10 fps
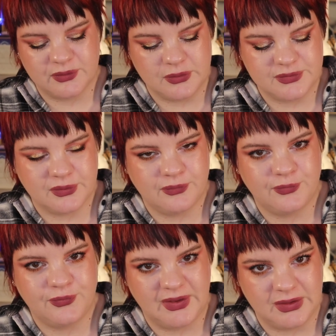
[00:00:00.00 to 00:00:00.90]
also
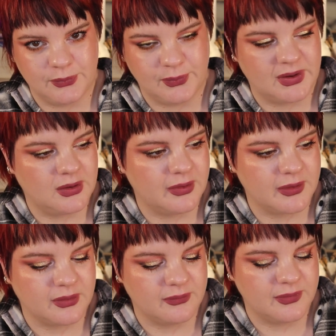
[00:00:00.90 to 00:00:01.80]
filled with a
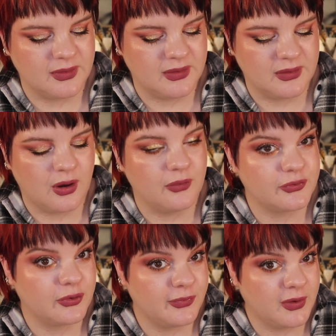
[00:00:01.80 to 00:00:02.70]
lot of
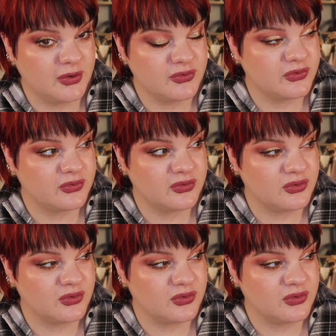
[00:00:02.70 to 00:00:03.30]
afterthoughts.